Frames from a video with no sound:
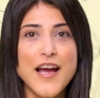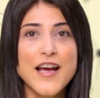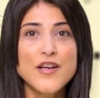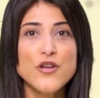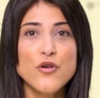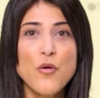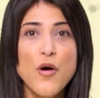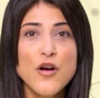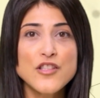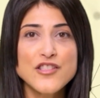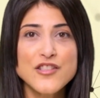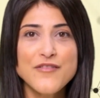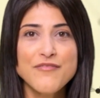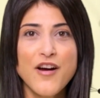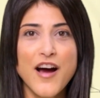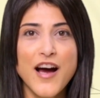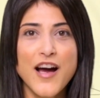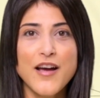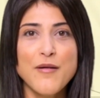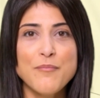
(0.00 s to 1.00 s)
and
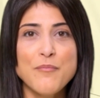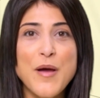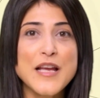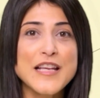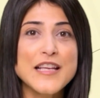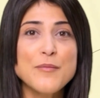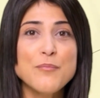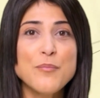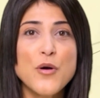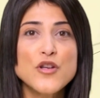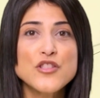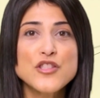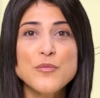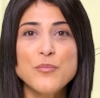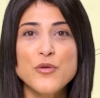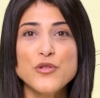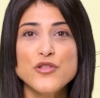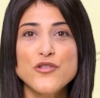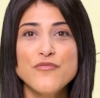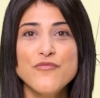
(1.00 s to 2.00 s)
Qustify make it
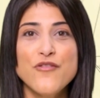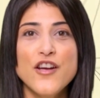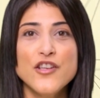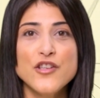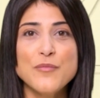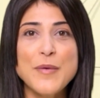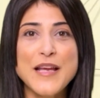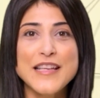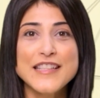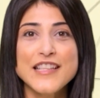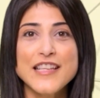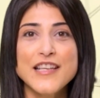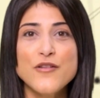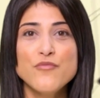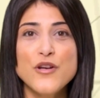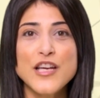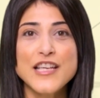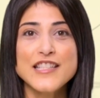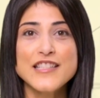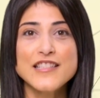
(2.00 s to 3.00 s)
possible to fundamentally
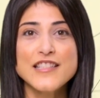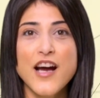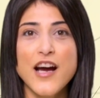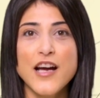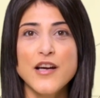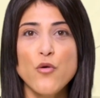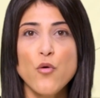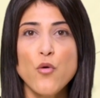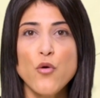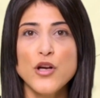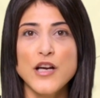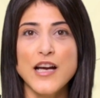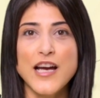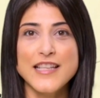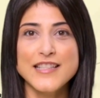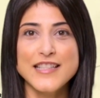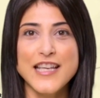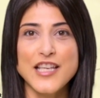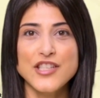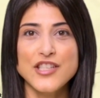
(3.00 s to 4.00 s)
redesign
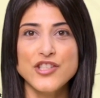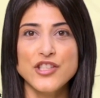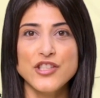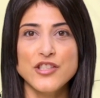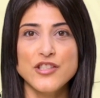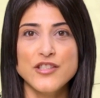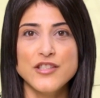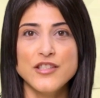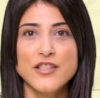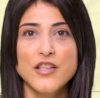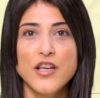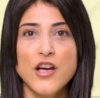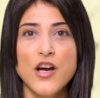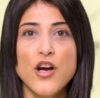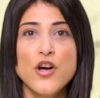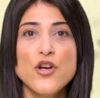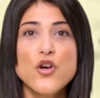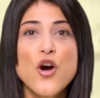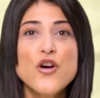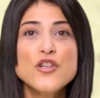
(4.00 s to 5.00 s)
organizations,
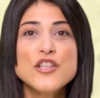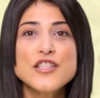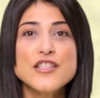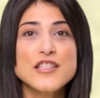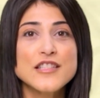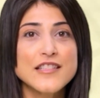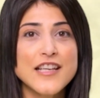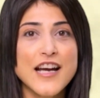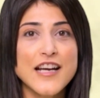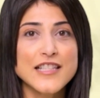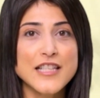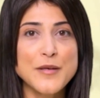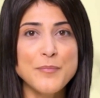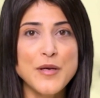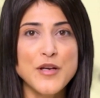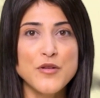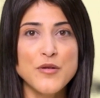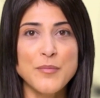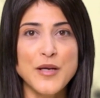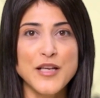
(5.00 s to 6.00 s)
not as a static
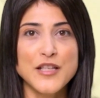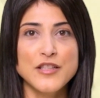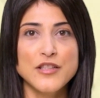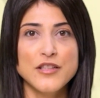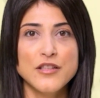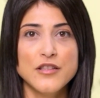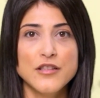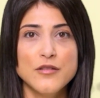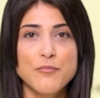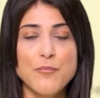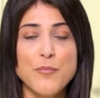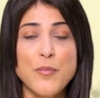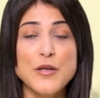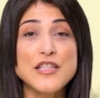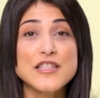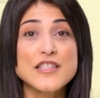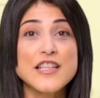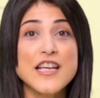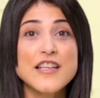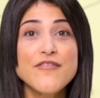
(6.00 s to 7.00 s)
pyramid, but
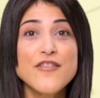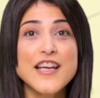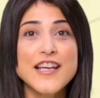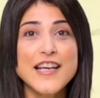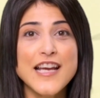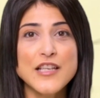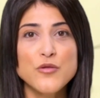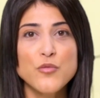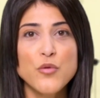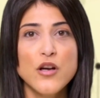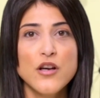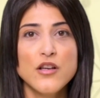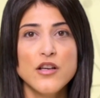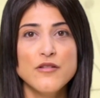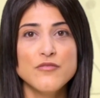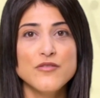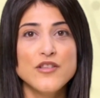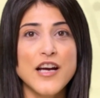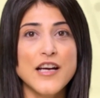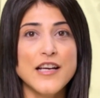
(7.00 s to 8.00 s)
as a living network
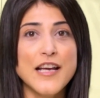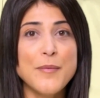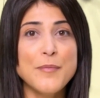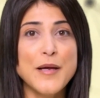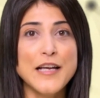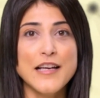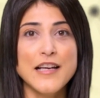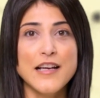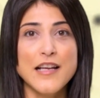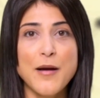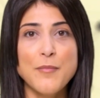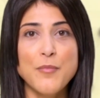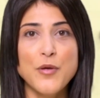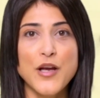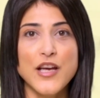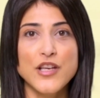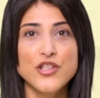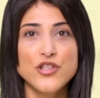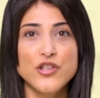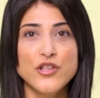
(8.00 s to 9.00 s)
of dynamic
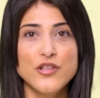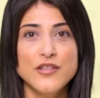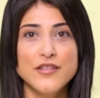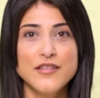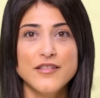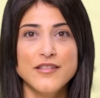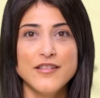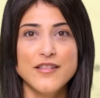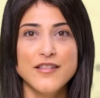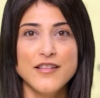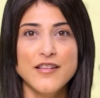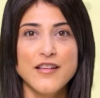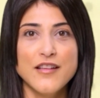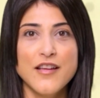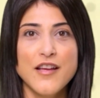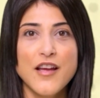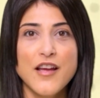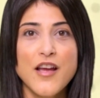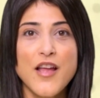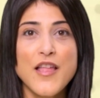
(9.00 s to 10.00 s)
collaboration.
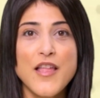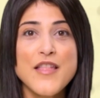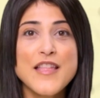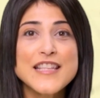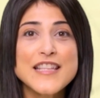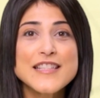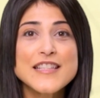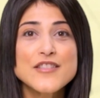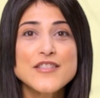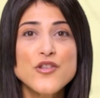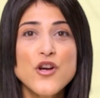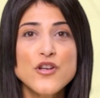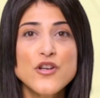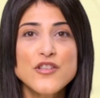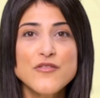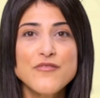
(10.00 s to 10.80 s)
This is not a